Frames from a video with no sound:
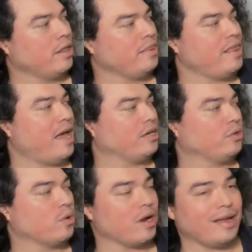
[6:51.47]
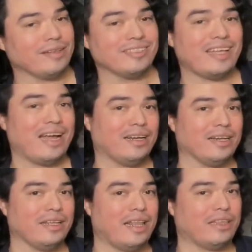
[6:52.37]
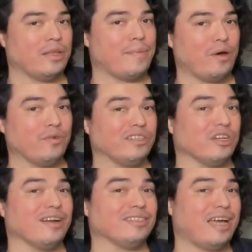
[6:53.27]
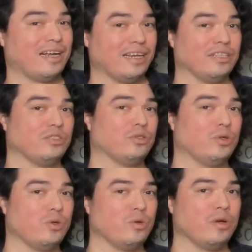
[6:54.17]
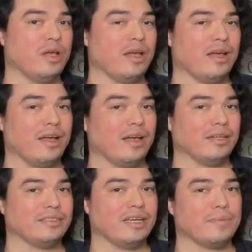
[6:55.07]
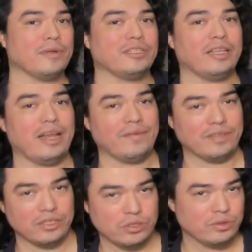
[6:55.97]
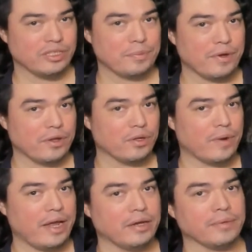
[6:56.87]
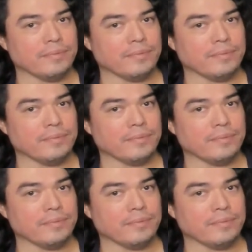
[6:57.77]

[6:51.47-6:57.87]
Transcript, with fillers: that you are exactly that the boundaries are exactly two sigma to the left and two sigma on the right.